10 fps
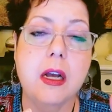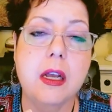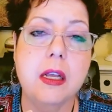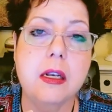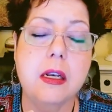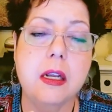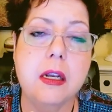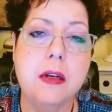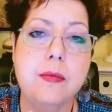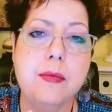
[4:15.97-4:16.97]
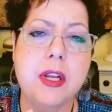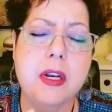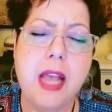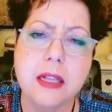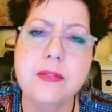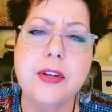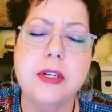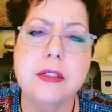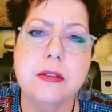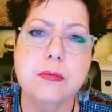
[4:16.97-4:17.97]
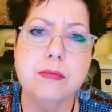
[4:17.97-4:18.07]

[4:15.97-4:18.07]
in elephant